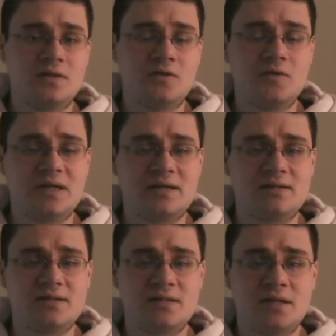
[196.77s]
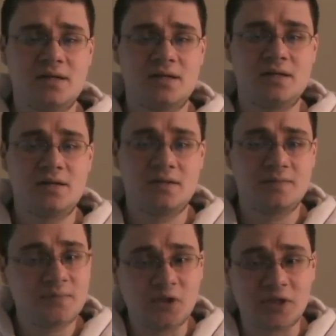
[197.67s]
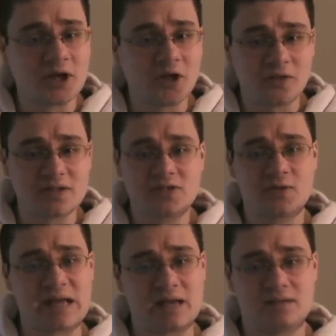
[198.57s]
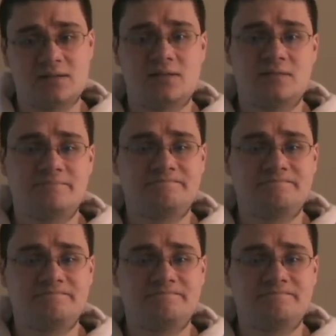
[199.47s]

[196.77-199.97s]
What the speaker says: who is pulling all the strings.